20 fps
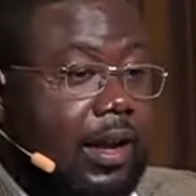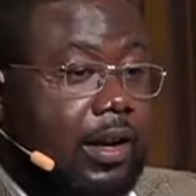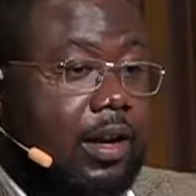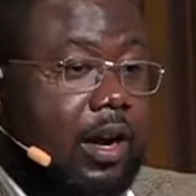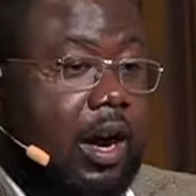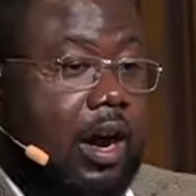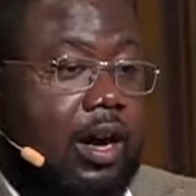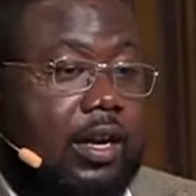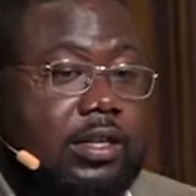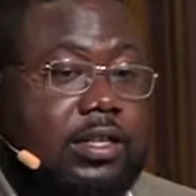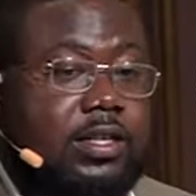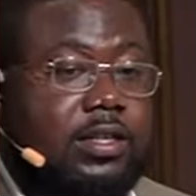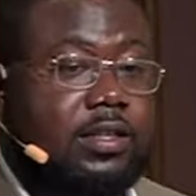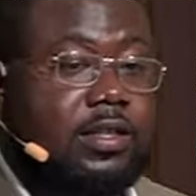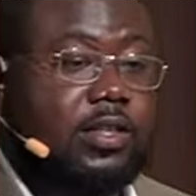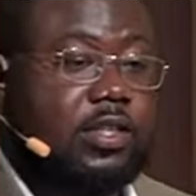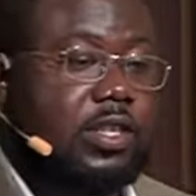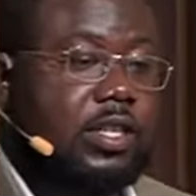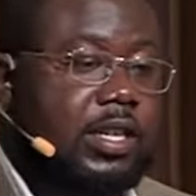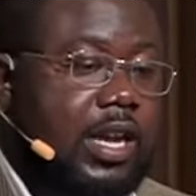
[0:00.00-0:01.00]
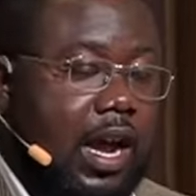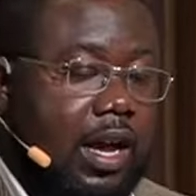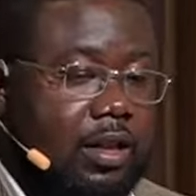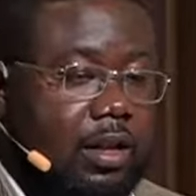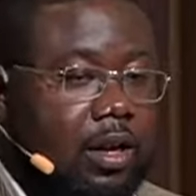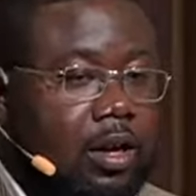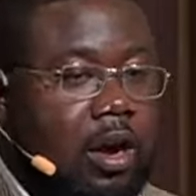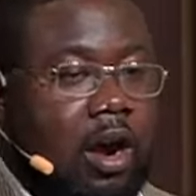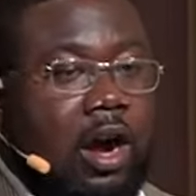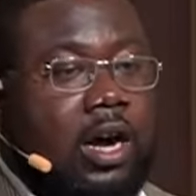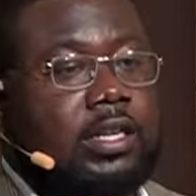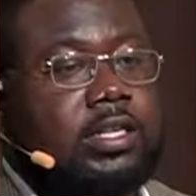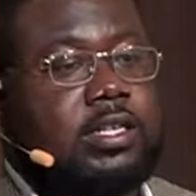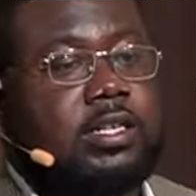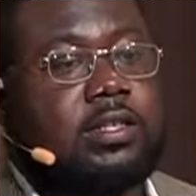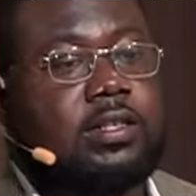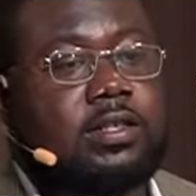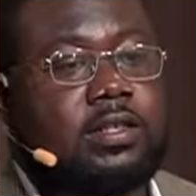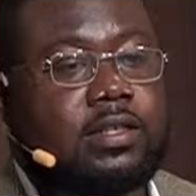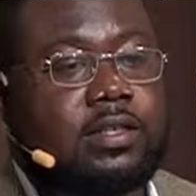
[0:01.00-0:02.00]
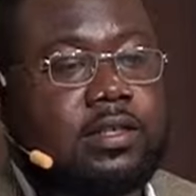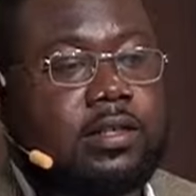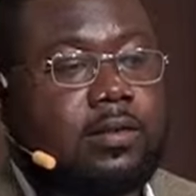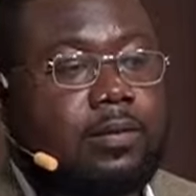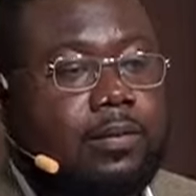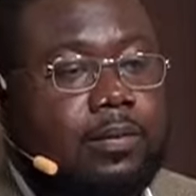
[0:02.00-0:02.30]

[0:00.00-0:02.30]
and audience, together, guardians.